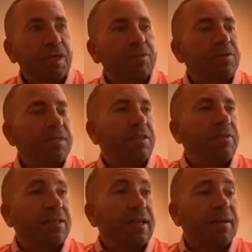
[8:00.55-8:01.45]
guys to take a
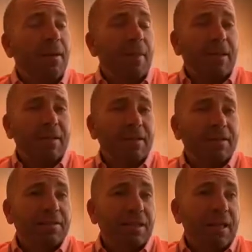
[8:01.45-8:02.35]
look at
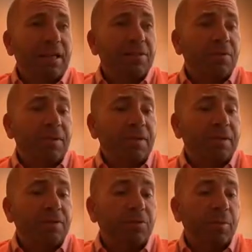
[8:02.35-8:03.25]
is
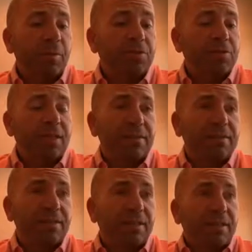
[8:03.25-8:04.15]
Hexavalent Chromium
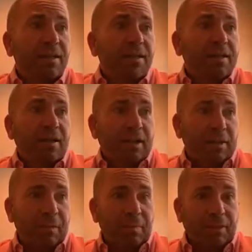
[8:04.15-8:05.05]
6. Now, a lot
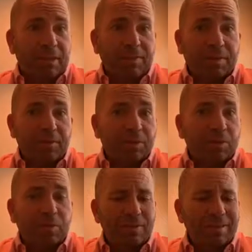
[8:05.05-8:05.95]
of people ask me,
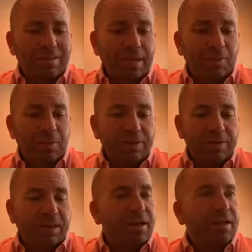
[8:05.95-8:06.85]
isn't that what
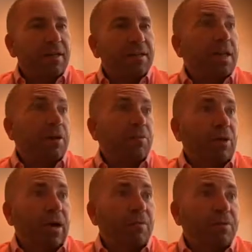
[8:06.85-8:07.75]
the Aaron
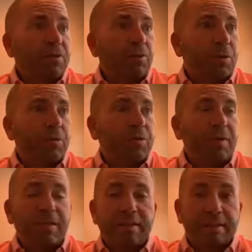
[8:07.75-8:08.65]
Brockovich story was
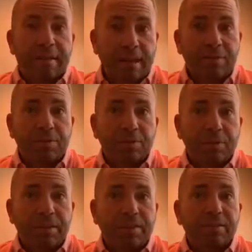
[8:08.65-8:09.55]
about? And it
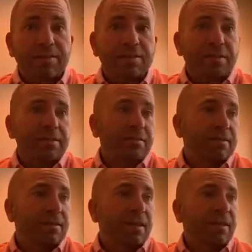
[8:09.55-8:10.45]
absolutely is. This is